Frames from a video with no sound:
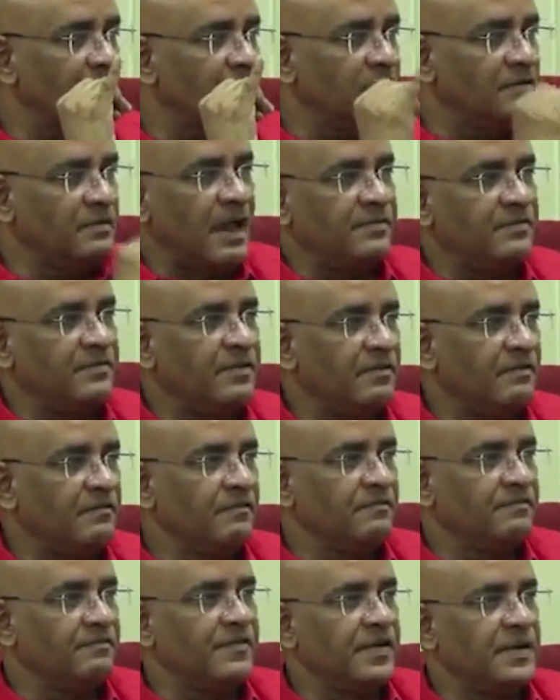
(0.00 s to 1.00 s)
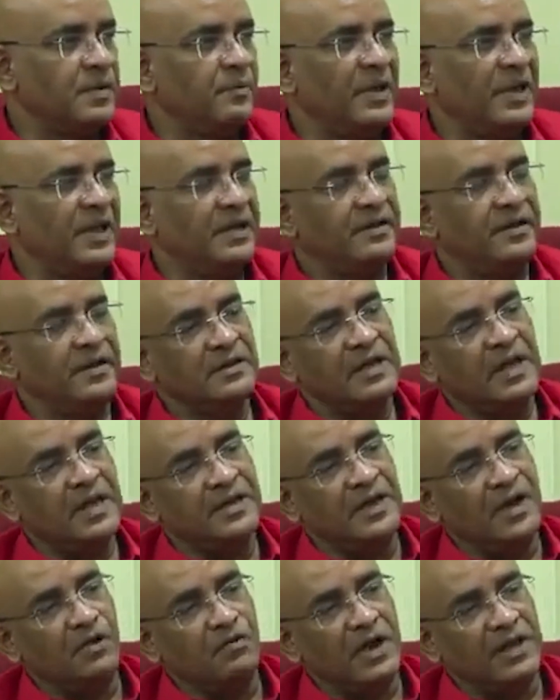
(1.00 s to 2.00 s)
that for the building that
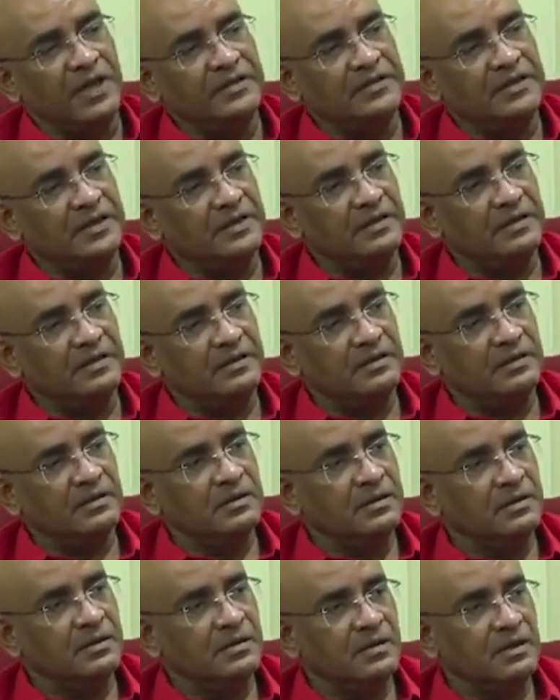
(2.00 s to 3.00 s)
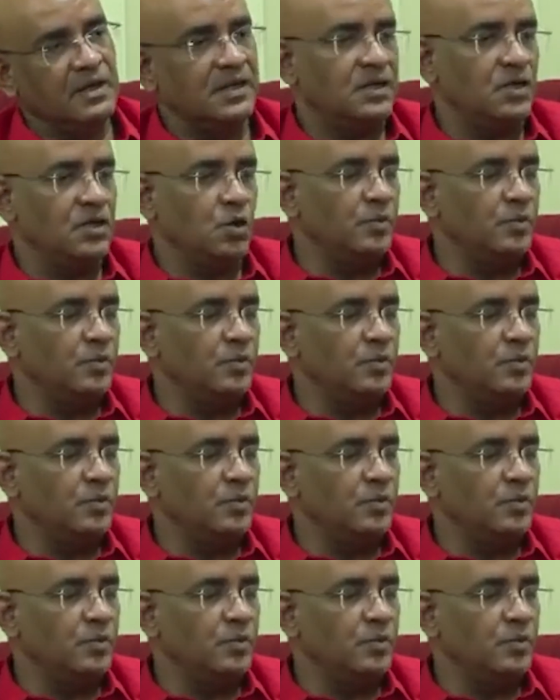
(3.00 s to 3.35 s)
they rented. And you